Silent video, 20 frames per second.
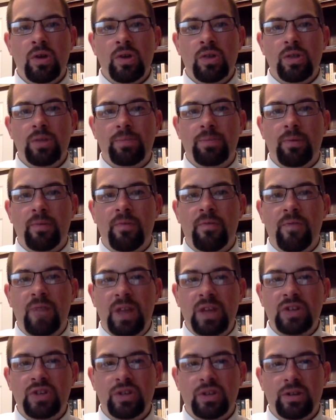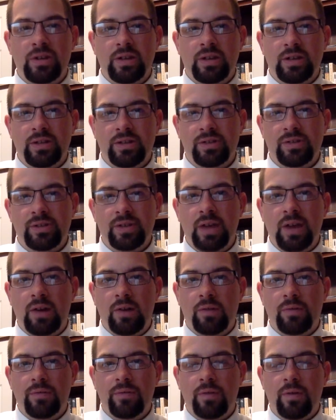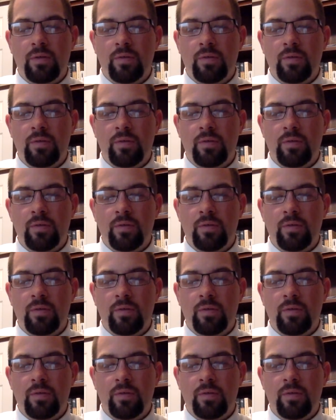the profession itself.